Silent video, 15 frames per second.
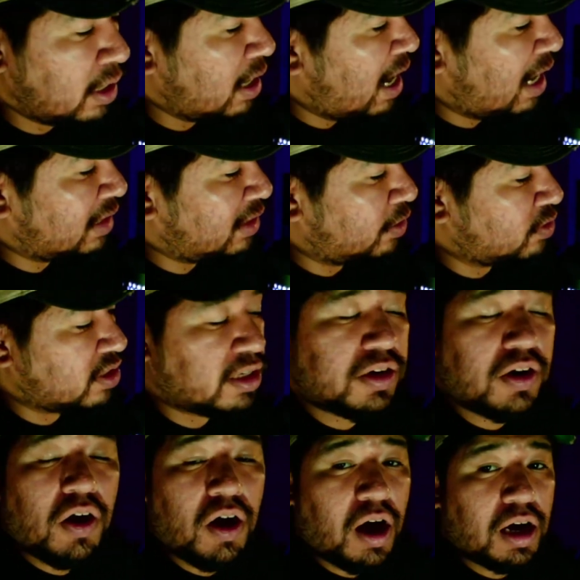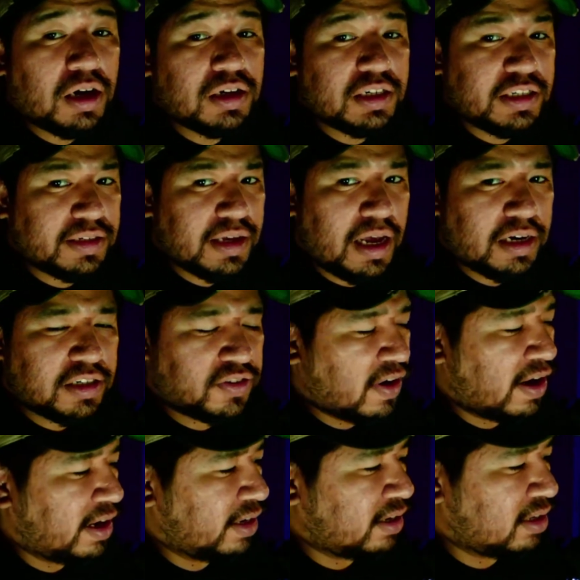and there's an oddly
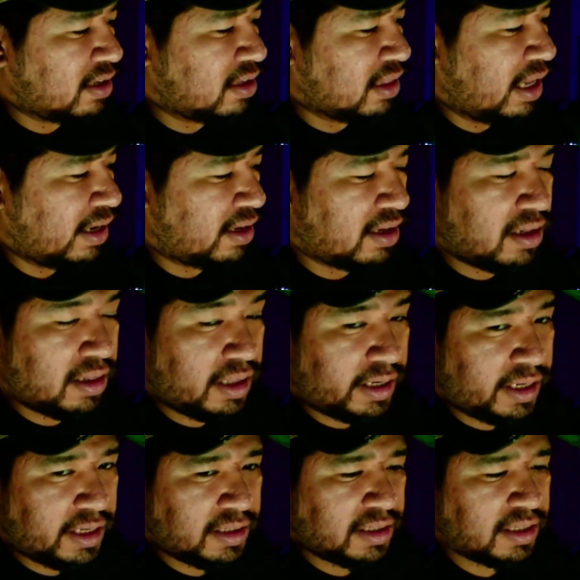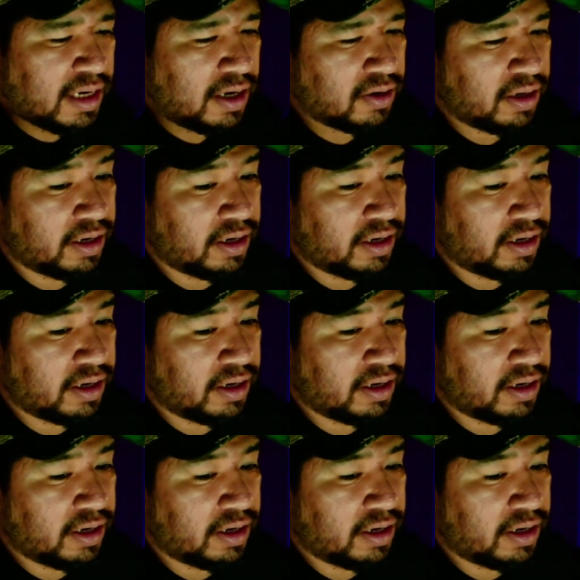satisfying like clicking sound.